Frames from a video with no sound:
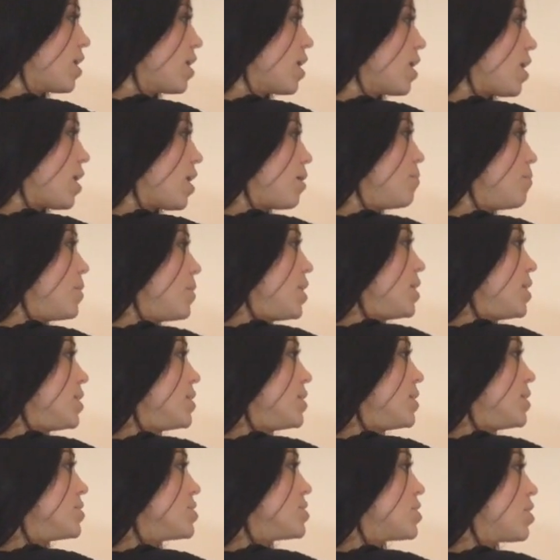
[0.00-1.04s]
up,
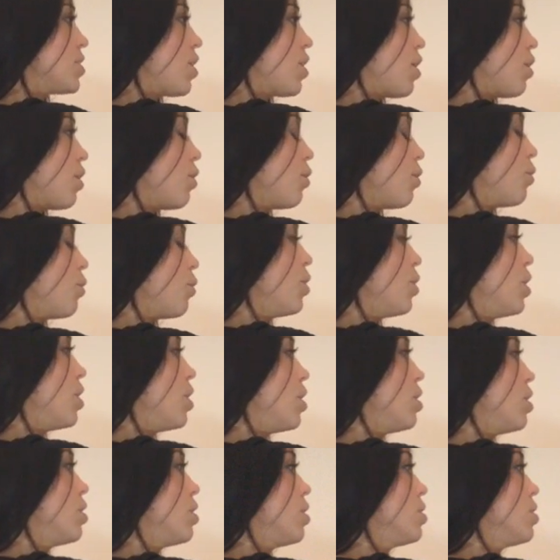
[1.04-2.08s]
toe,
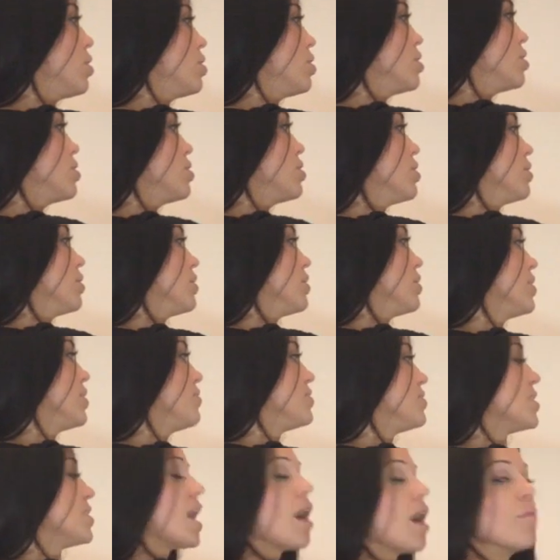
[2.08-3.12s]

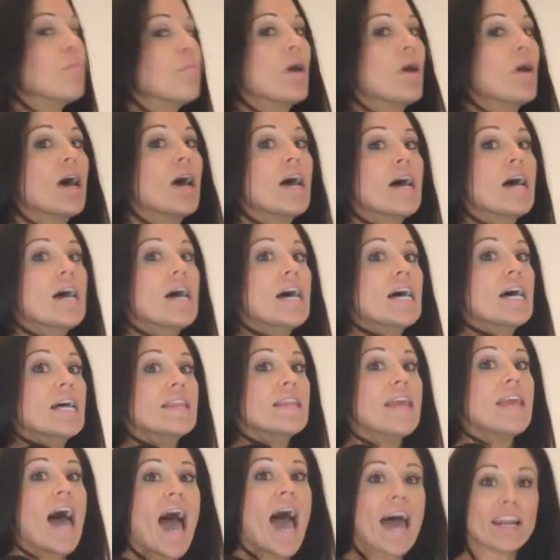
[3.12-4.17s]
lift it up.
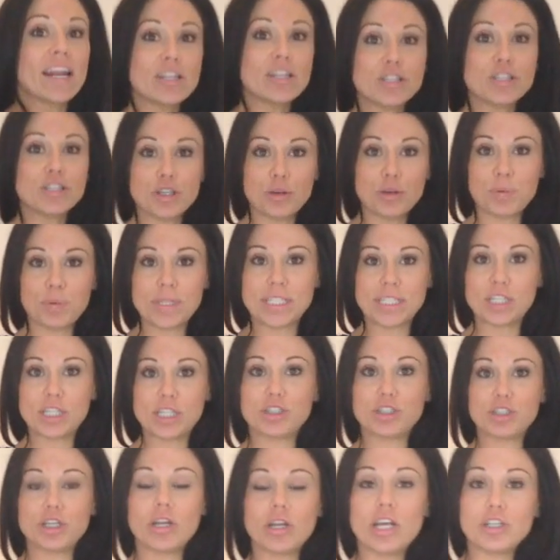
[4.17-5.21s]
The attitude
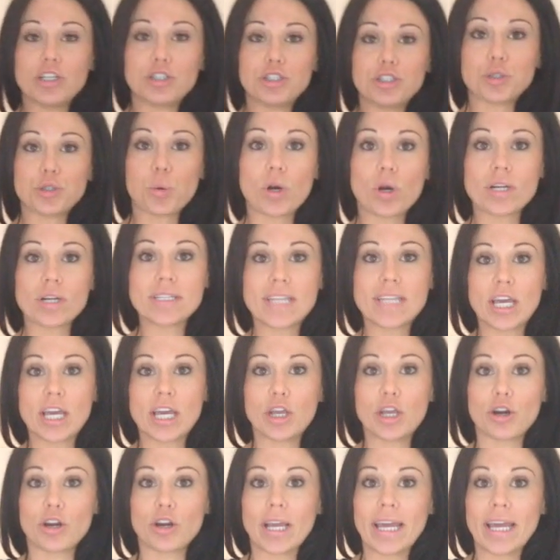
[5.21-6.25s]
position ensures that
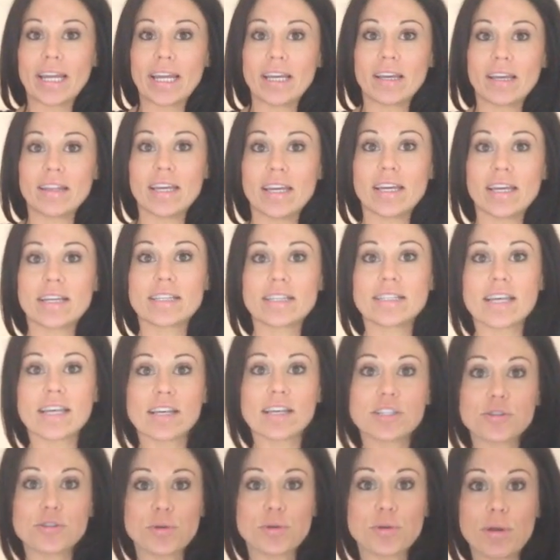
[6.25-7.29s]
you're getting the
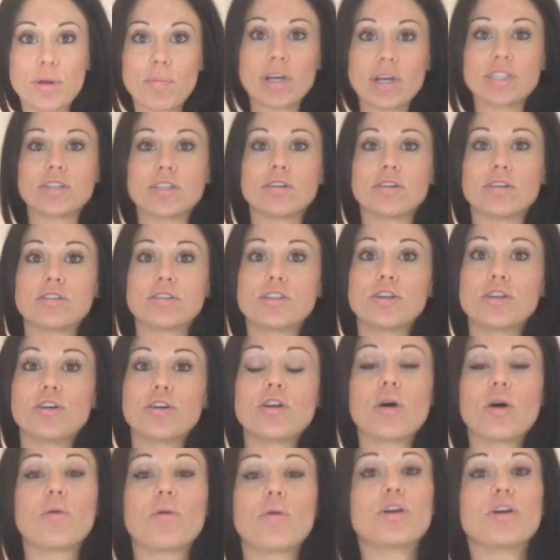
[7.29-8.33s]
accessory muscles. So you
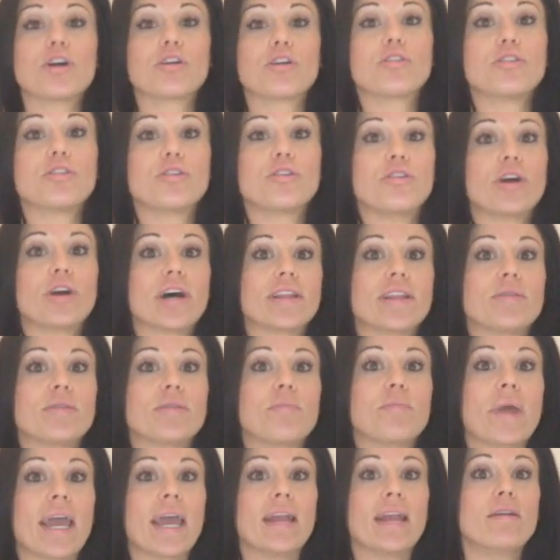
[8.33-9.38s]
know in your glute, you got the
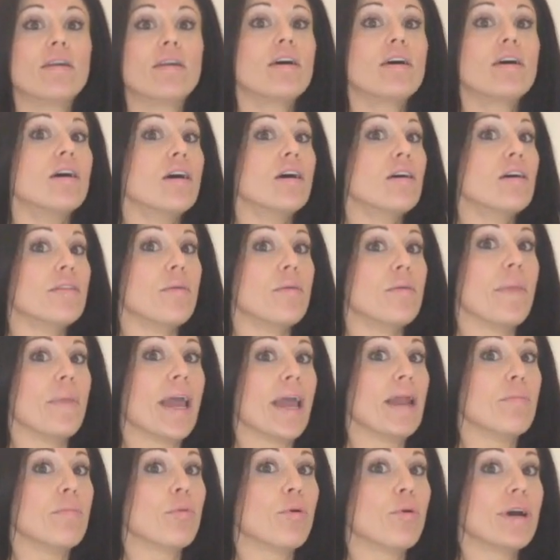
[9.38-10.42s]

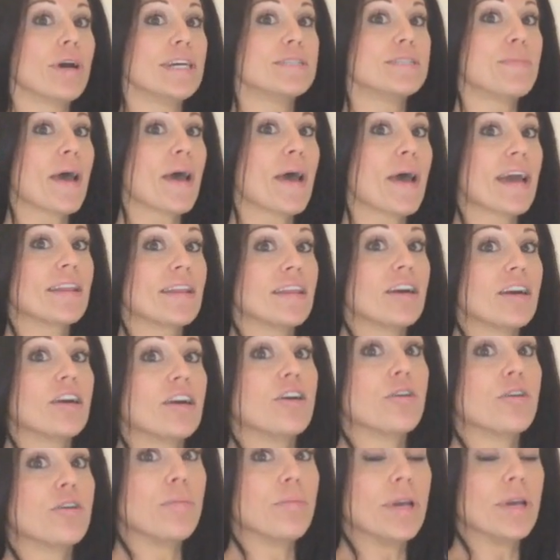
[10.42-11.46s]
main boys back there,
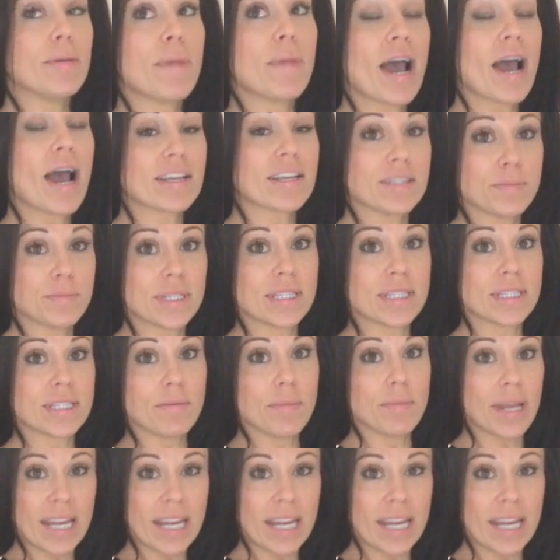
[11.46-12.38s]
your maximus and